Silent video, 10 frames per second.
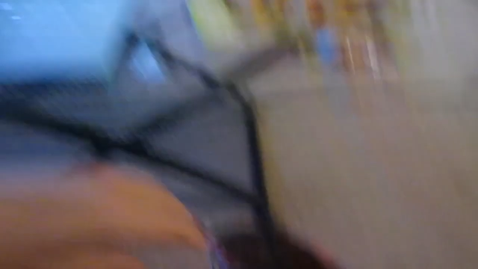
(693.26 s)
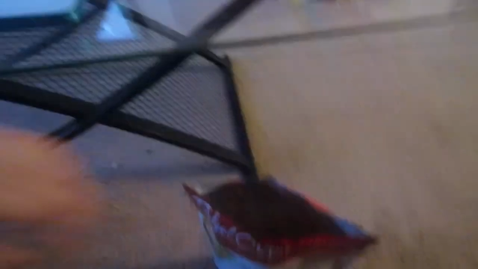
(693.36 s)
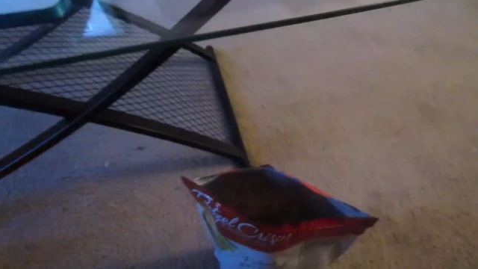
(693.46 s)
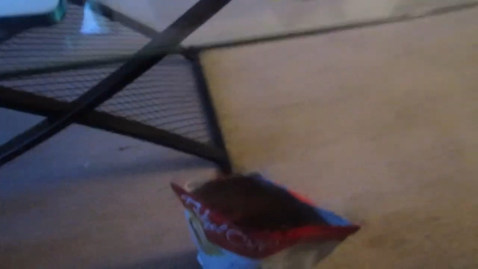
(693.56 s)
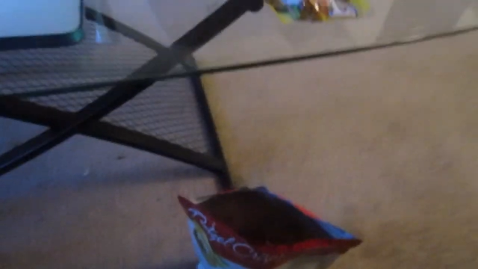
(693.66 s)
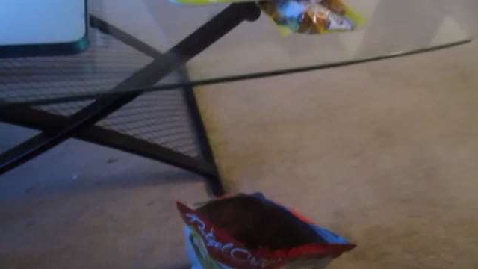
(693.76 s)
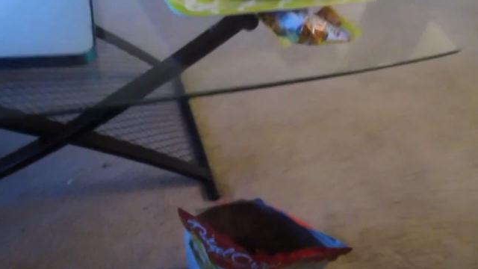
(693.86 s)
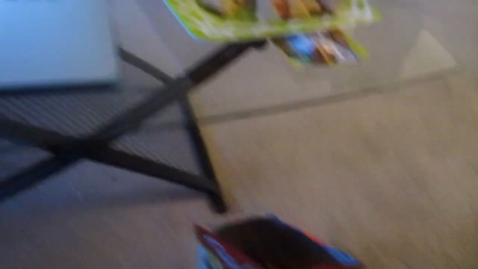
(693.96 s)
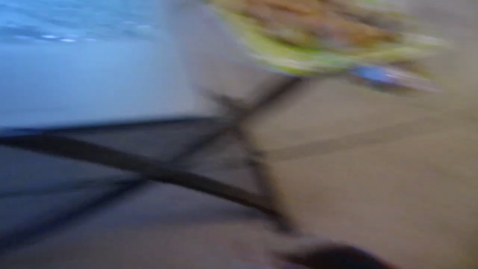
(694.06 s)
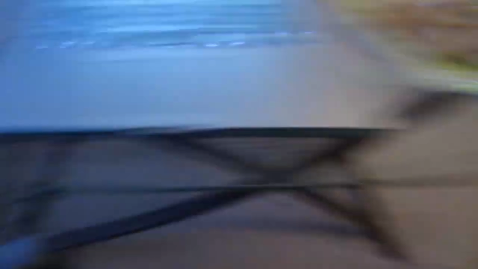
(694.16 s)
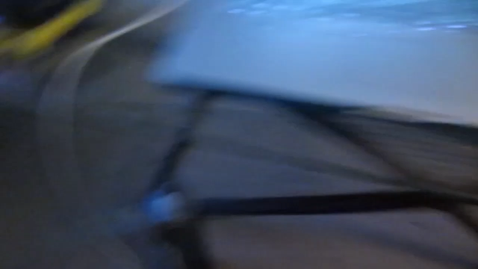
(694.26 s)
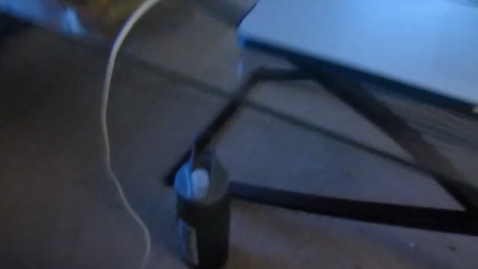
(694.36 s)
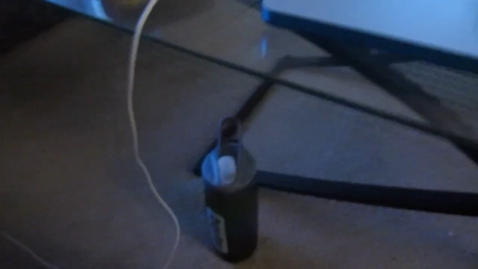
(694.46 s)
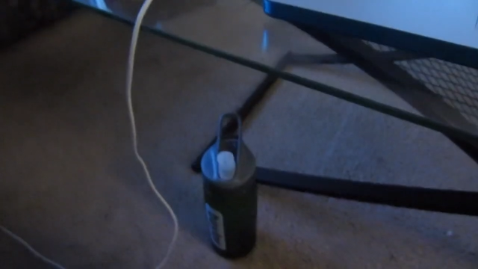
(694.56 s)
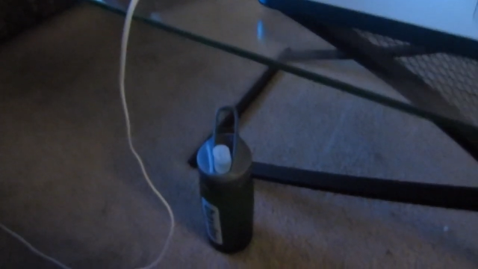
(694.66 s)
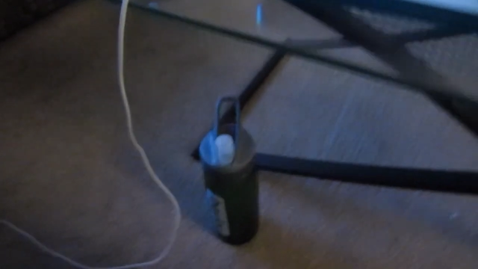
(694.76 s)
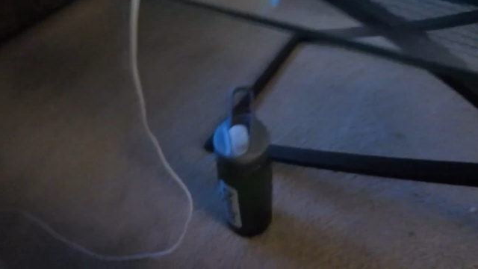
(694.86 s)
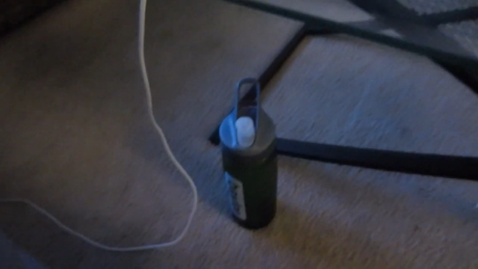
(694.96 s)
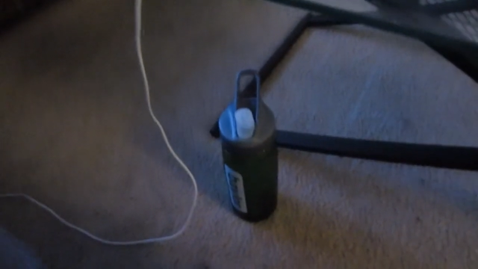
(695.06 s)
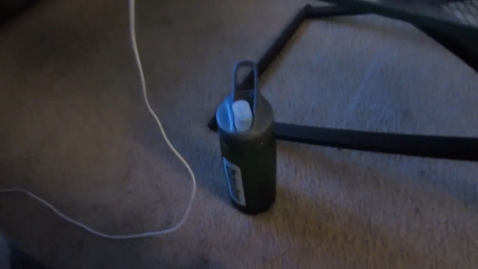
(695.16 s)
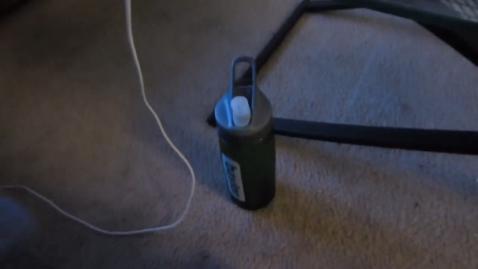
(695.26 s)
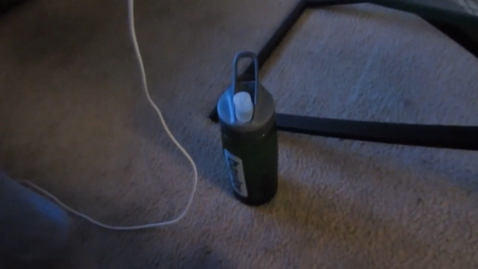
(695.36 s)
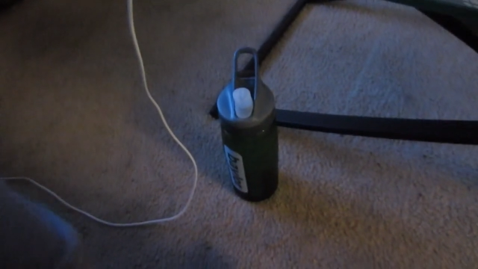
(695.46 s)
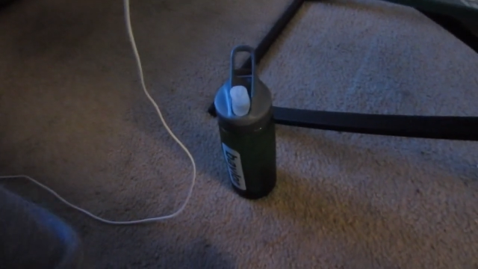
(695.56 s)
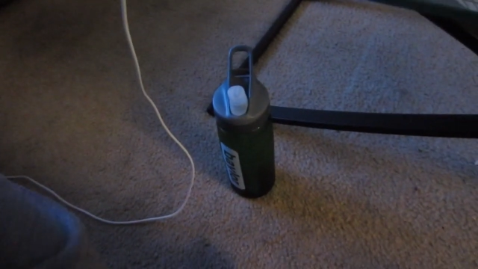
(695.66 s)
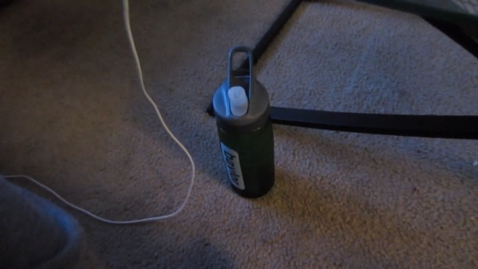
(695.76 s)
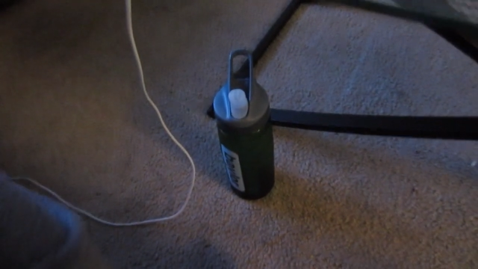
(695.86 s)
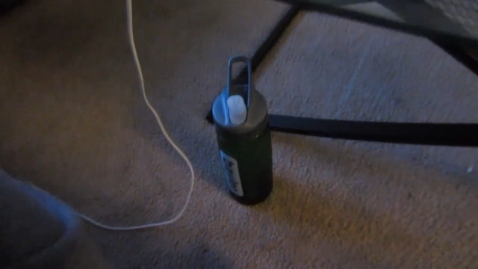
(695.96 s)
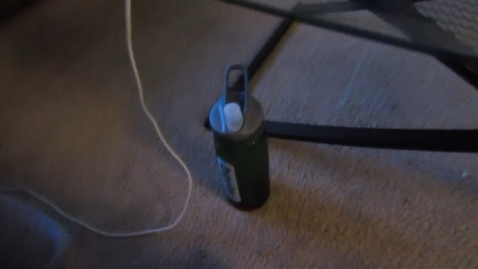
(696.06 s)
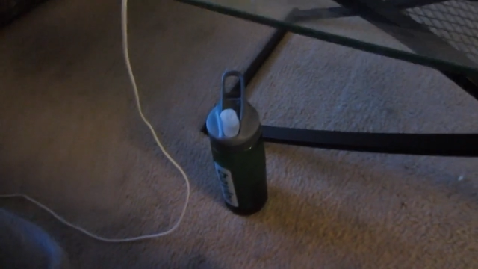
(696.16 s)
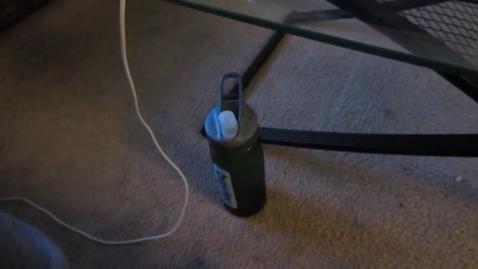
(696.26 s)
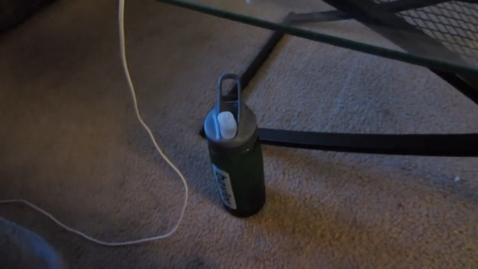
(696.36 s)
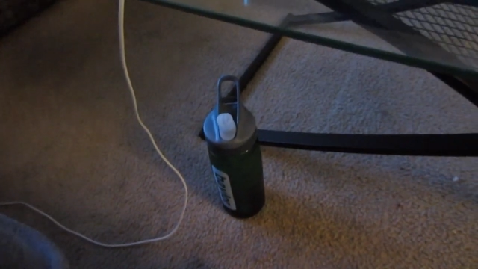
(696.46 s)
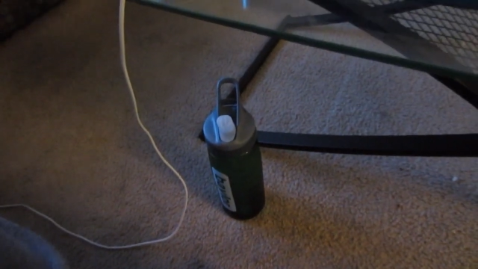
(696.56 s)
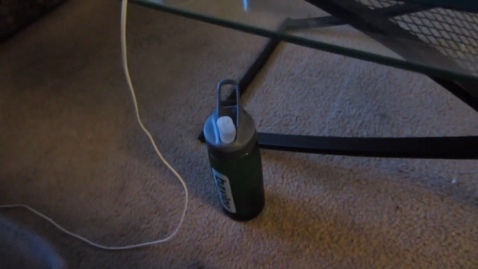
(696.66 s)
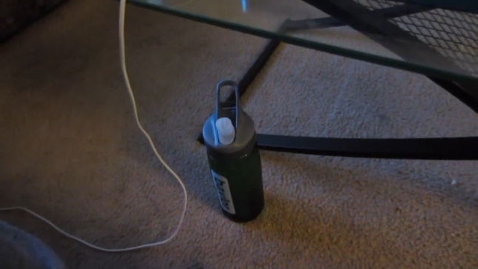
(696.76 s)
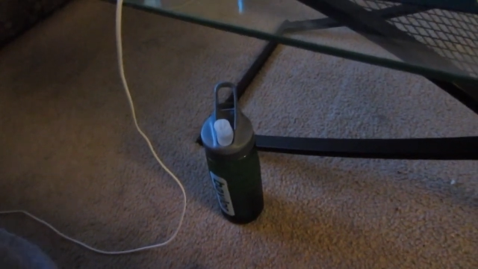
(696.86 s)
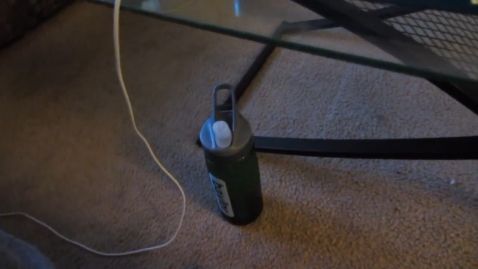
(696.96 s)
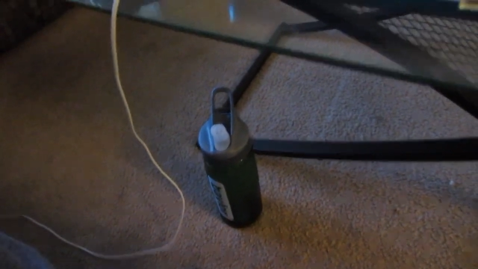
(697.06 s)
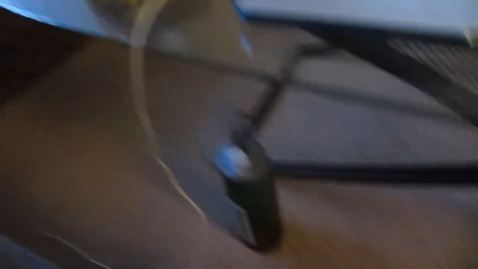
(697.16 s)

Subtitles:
No face is visible, so there are no lips to read.